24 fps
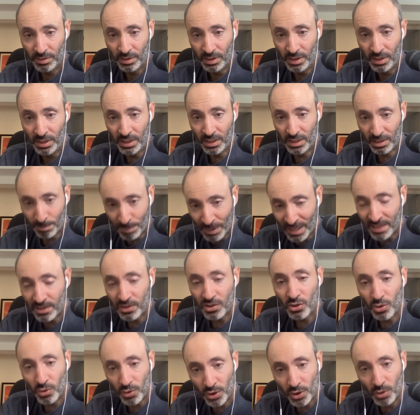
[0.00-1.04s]
It depends
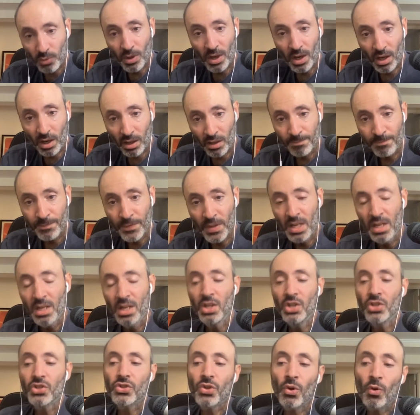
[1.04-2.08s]
who you are.
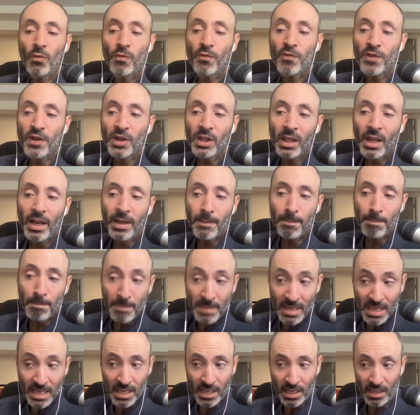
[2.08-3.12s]
So for like
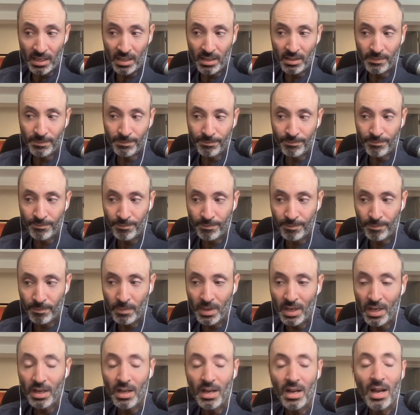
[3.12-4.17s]
me,
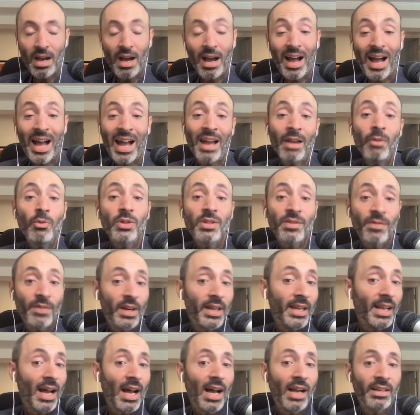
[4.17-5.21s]
I was very
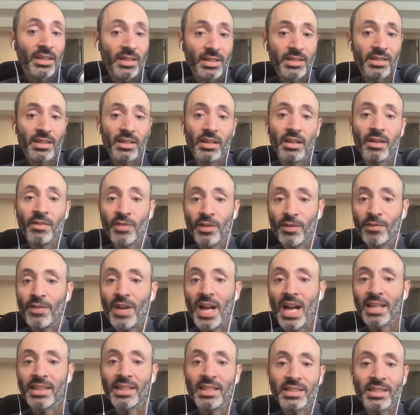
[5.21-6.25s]
cognizant of the
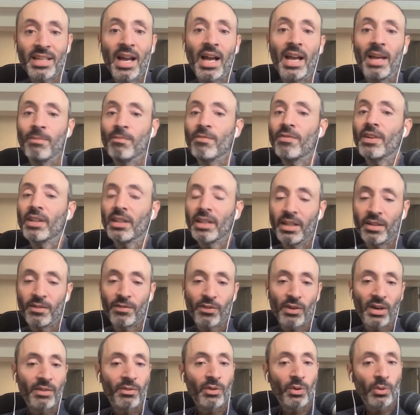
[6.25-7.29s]
fact that time felt like
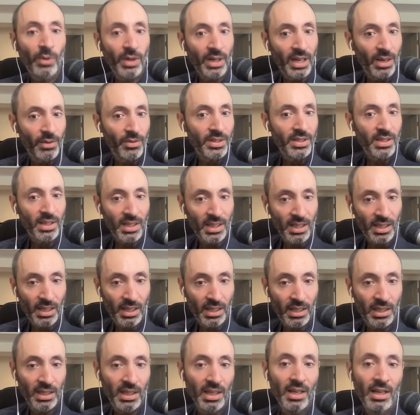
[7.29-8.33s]
forever when I was a
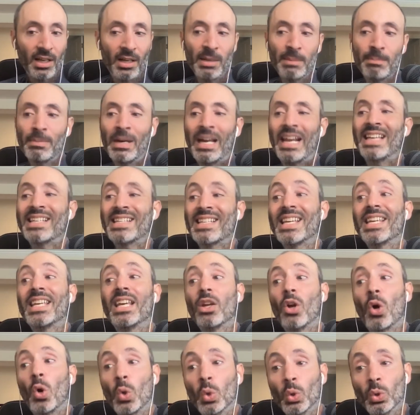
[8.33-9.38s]
kid, but as I get
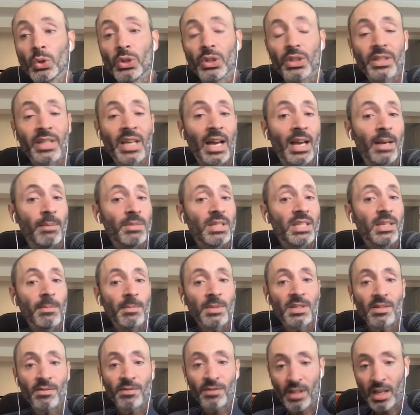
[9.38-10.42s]
older, time seems
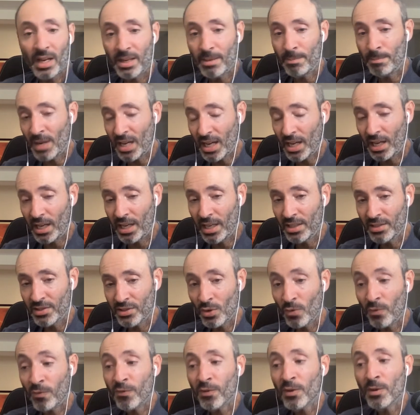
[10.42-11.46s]
to fly by. So
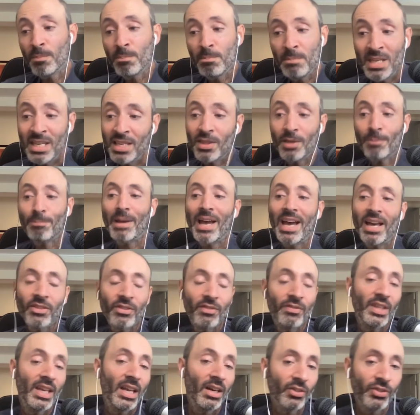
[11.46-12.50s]
for me, the path
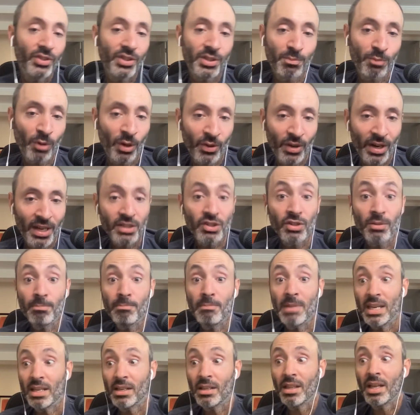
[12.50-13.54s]
of the eldest brother actually
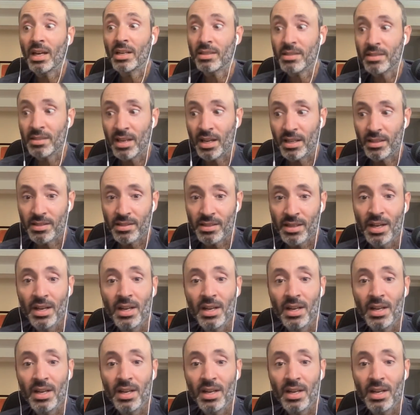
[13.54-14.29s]
made a lot of sense